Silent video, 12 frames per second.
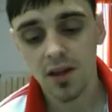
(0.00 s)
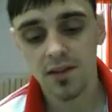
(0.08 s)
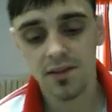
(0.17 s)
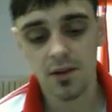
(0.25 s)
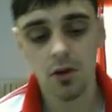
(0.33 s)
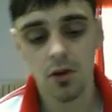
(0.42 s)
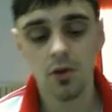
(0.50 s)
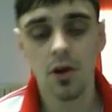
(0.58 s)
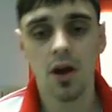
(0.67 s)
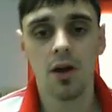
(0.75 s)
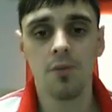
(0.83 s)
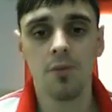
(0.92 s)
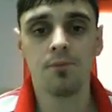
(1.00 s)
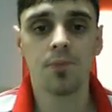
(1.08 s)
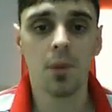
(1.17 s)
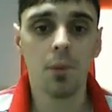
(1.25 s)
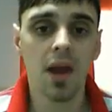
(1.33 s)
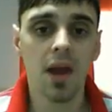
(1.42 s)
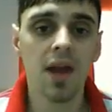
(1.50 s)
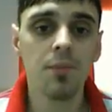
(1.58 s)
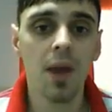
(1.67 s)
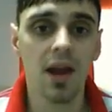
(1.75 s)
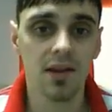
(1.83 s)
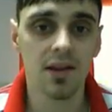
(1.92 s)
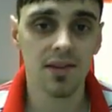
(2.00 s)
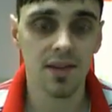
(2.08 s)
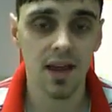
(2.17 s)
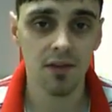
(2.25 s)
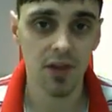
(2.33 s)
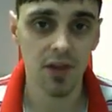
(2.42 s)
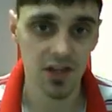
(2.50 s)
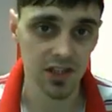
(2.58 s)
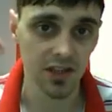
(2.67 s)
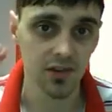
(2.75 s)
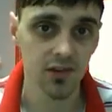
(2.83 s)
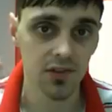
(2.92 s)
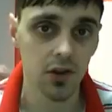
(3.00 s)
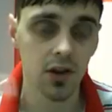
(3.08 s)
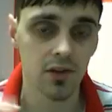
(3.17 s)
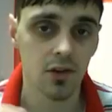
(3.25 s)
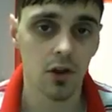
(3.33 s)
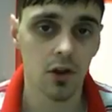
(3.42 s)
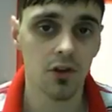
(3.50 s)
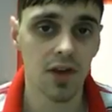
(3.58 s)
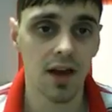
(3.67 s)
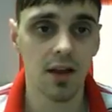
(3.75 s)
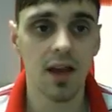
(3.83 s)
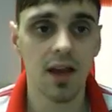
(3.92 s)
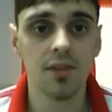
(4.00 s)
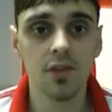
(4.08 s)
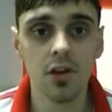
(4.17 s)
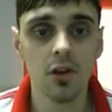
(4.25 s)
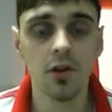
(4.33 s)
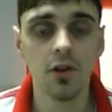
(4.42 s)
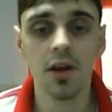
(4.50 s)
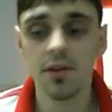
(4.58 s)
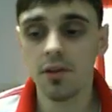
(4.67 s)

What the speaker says: So my ad packs have actually started to go down, and, you know,